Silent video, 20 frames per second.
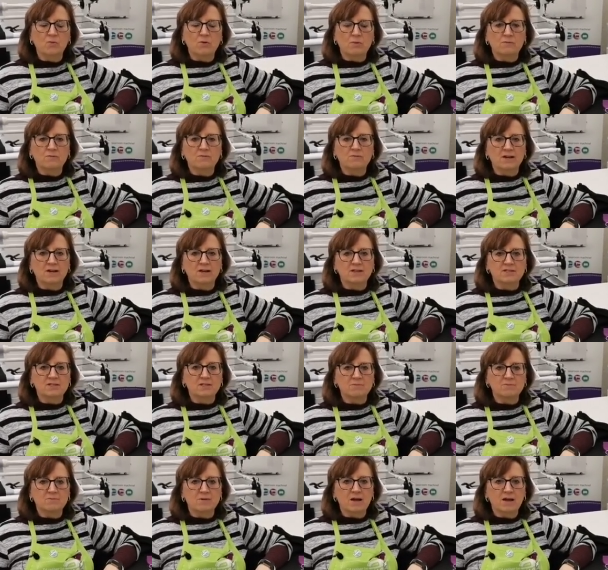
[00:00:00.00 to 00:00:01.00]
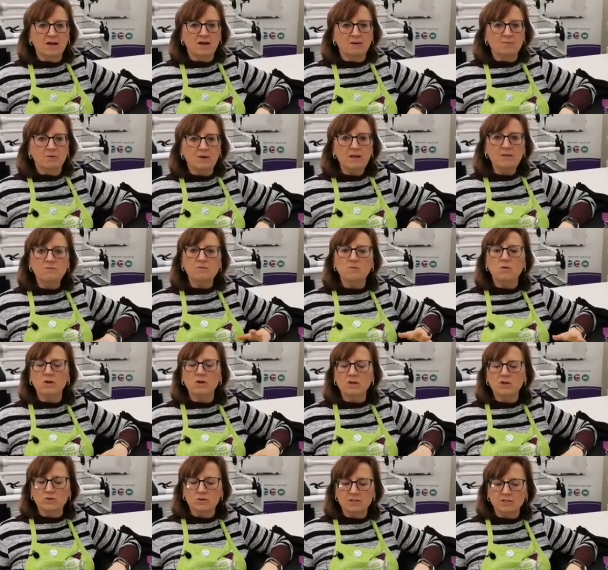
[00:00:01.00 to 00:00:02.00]
We'll provide some even
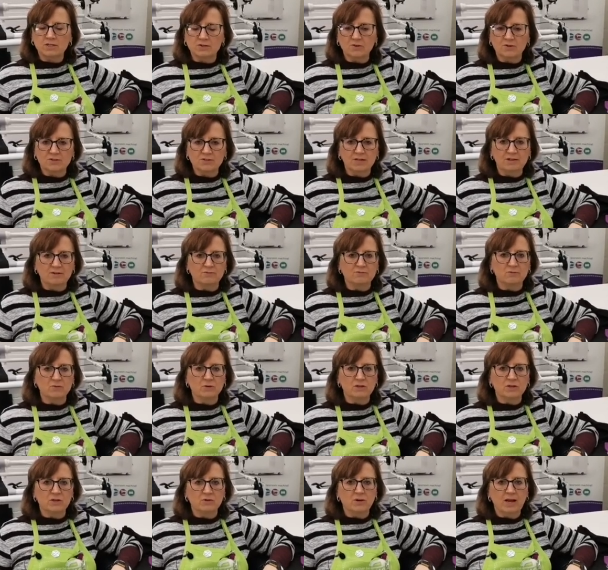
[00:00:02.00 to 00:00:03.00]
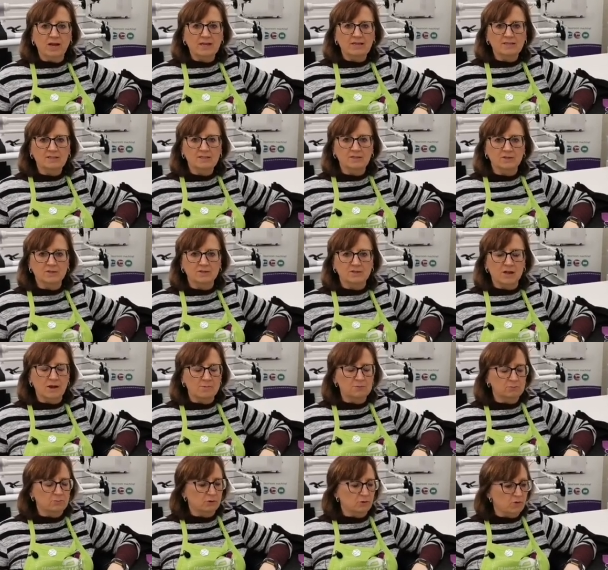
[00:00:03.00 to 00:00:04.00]
more interesting content for you as
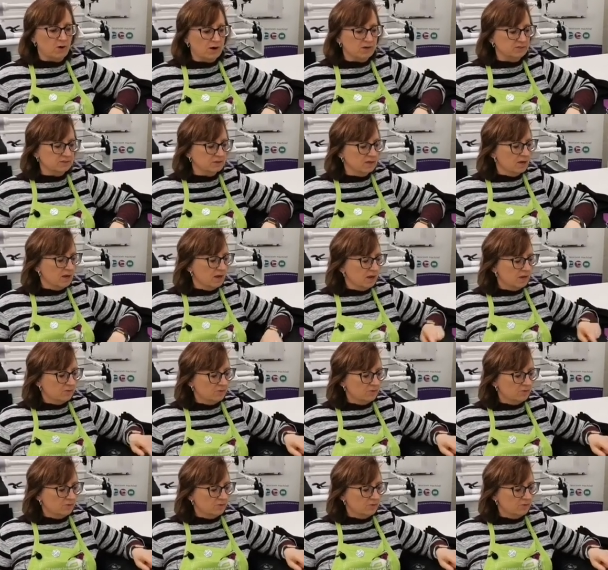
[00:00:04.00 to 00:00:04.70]
times progress.